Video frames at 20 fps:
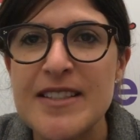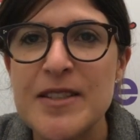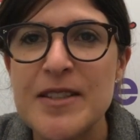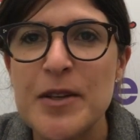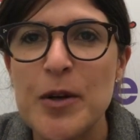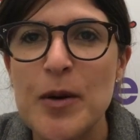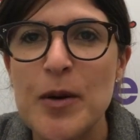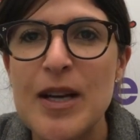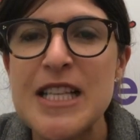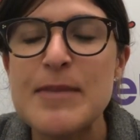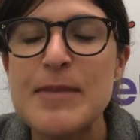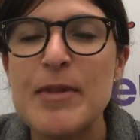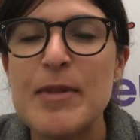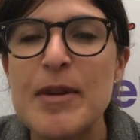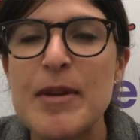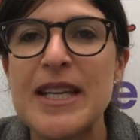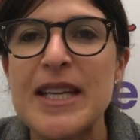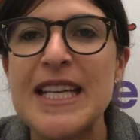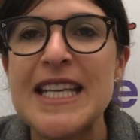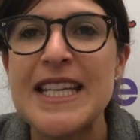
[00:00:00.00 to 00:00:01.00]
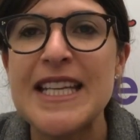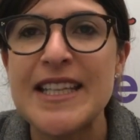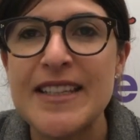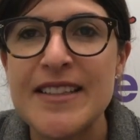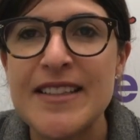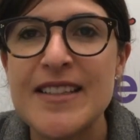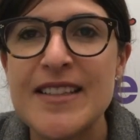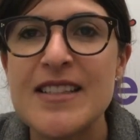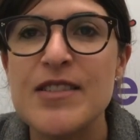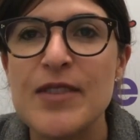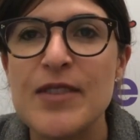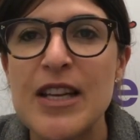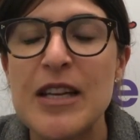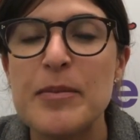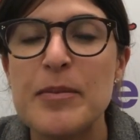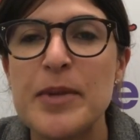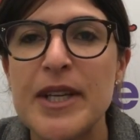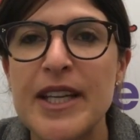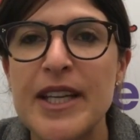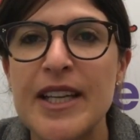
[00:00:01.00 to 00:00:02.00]
So I spent many years
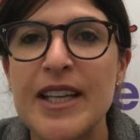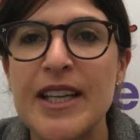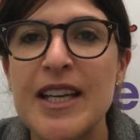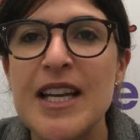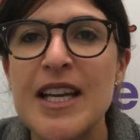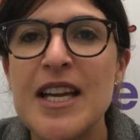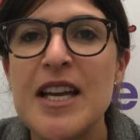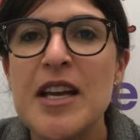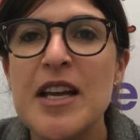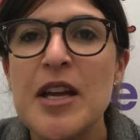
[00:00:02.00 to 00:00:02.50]
developing